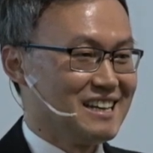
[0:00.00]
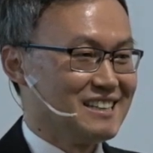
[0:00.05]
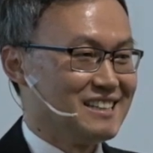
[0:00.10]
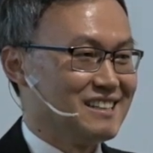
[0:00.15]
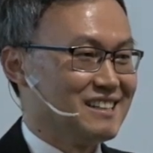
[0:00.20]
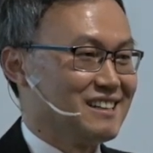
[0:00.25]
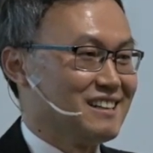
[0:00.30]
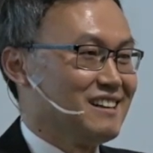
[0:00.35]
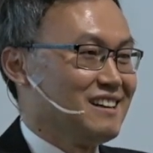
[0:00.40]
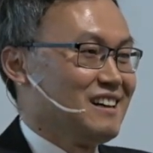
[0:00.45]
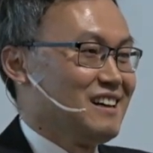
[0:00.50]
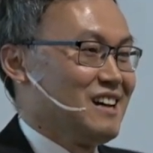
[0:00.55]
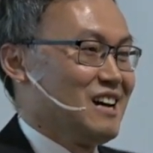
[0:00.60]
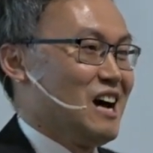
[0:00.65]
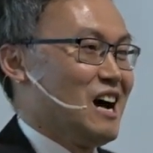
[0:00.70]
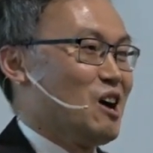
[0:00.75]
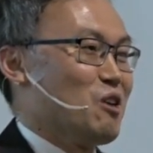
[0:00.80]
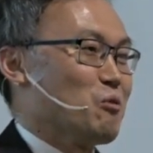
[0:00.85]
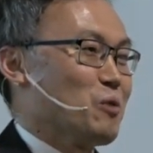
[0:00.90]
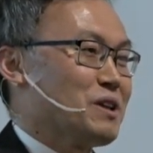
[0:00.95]
The,
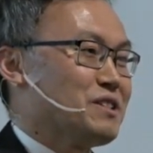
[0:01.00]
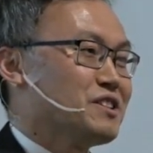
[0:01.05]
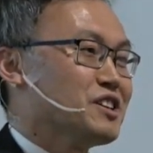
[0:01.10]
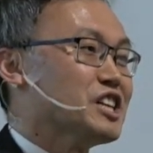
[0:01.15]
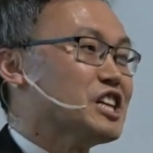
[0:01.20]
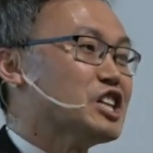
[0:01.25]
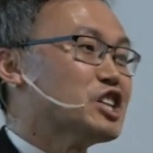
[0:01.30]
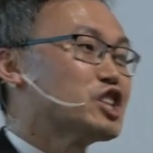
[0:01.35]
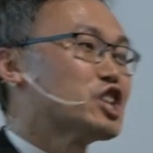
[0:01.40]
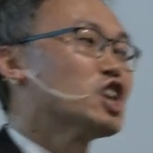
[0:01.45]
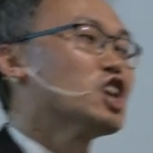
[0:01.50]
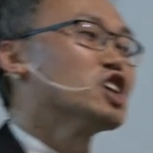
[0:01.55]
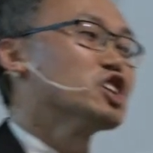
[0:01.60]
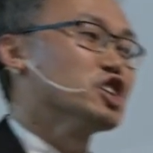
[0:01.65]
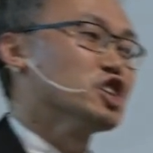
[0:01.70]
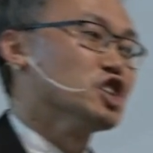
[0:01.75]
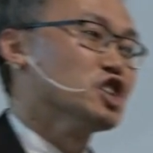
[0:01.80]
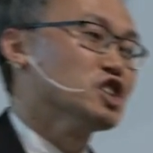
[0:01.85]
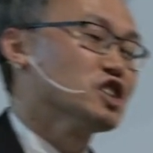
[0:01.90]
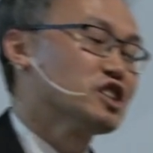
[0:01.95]
uh, when the
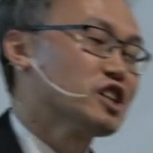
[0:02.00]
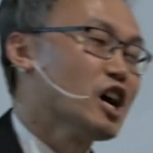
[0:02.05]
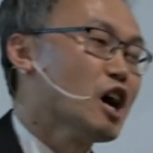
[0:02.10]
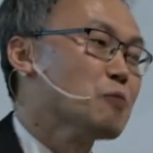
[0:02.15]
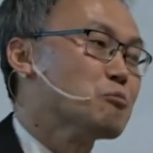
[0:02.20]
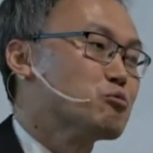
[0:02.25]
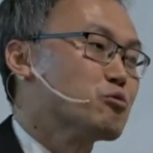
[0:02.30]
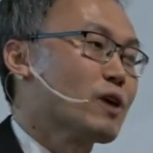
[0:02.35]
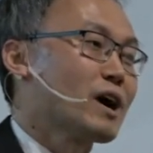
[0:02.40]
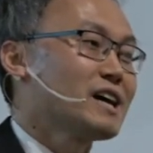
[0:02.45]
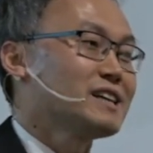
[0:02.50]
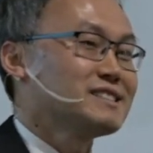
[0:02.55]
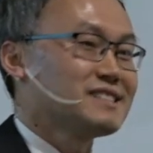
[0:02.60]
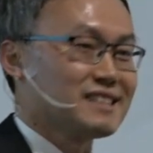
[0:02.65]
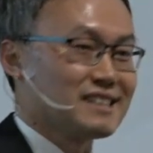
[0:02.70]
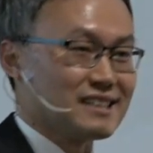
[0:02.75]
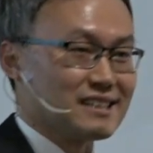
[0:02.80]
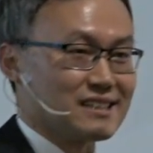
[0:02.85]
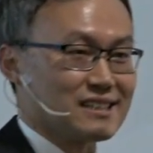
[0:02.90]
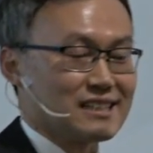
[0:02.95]
internal
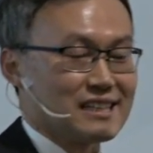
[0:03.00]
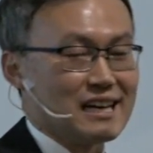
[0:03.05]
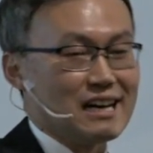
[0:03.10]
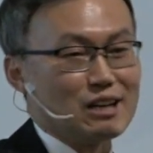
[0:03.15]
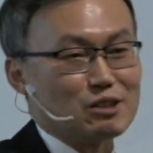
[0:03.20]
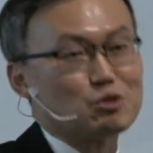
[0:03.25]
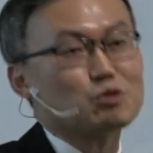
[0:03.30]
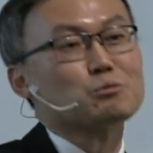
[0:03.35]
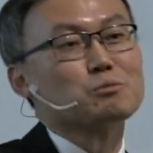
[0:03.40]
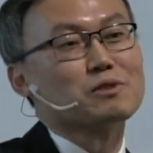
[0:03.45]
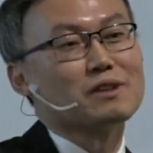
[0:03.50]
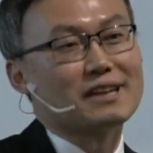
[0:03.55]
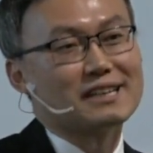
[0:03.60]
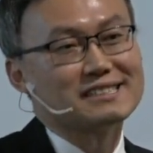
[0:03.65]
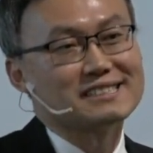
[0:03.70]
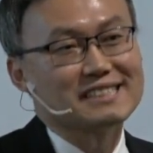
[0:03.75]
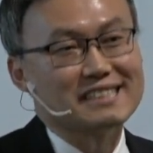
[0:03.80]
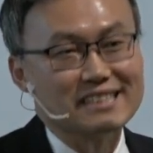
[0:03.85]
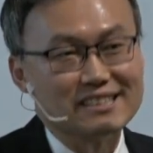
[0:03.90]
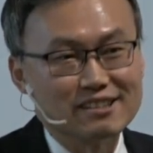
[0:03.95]
uprising uh, took
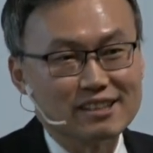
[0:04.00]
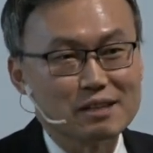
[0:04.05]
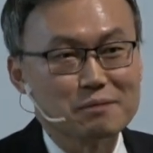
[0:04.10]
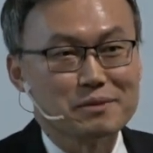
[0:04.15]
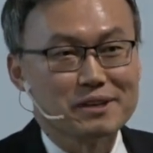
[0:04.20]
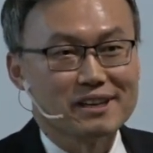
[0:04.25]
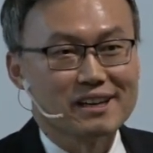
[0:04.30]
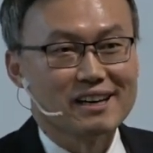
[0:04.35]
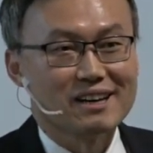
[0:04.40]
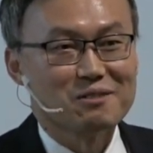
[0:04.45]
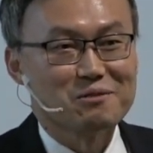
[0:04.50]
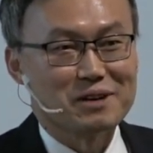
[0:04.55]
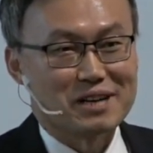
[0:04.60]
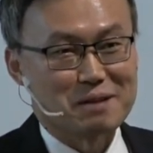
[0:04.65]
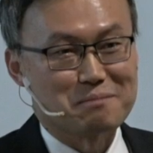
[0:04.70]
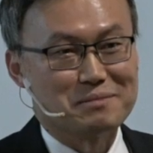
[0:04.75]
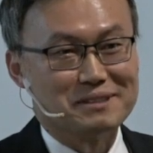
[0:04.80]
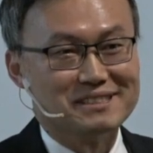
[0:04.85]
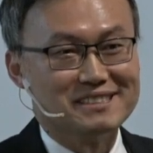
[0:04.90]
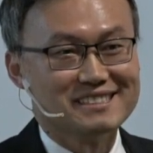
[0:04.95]
place in Libya, what
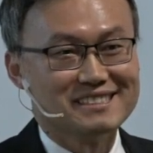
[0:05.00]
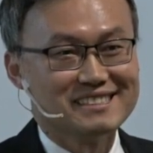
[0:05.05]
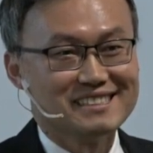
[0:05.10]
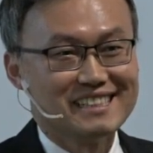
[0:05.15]
happened?